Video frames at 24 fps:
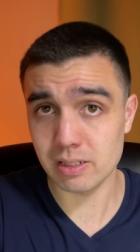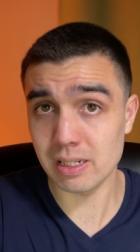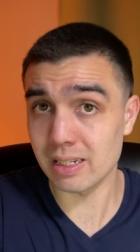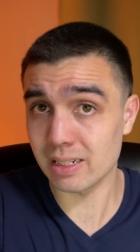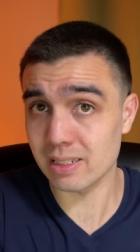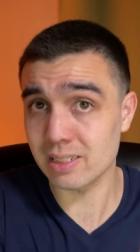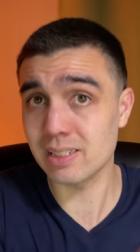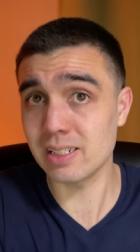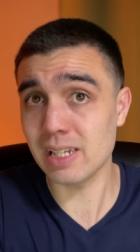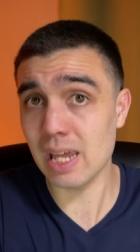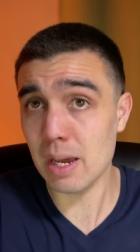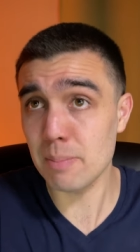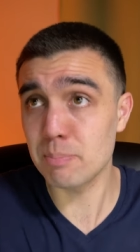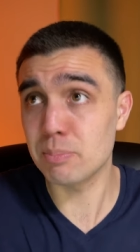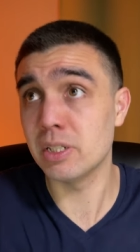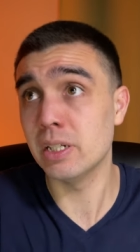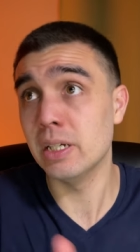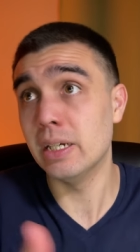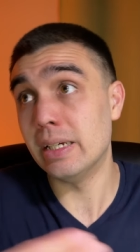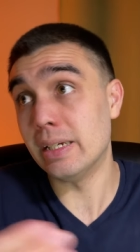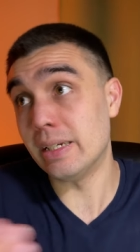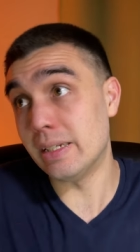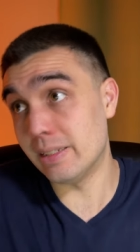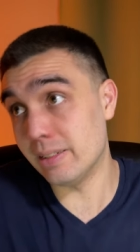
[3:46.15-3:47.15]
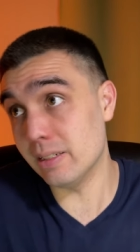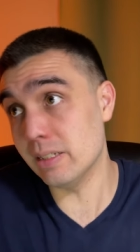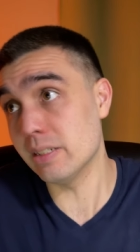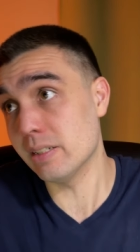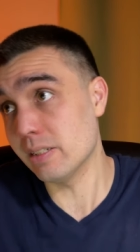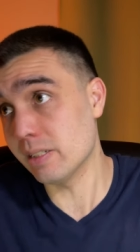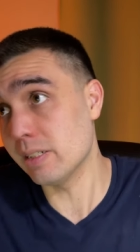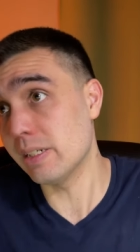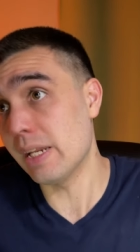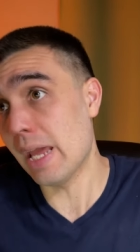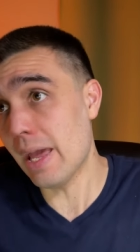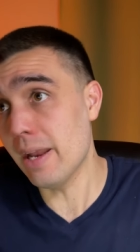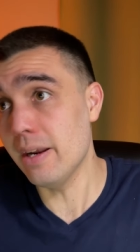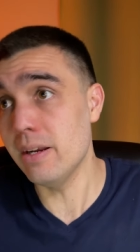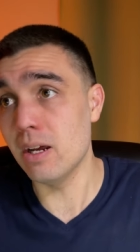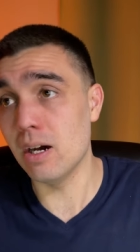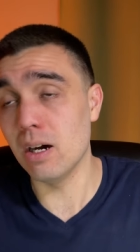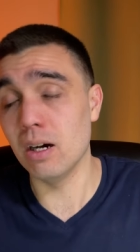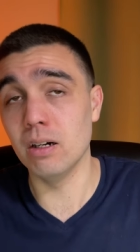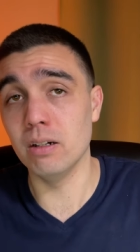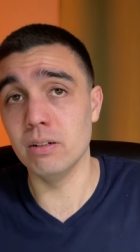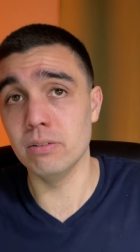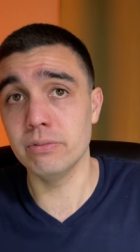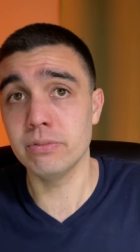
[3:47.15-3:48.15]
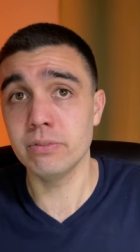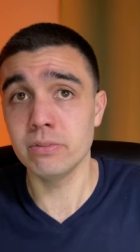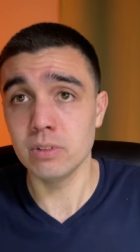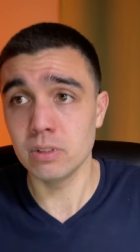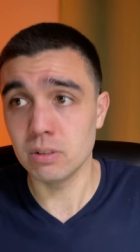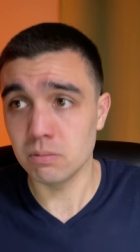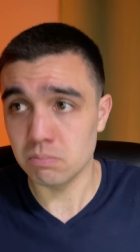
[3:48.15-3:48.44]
except instead of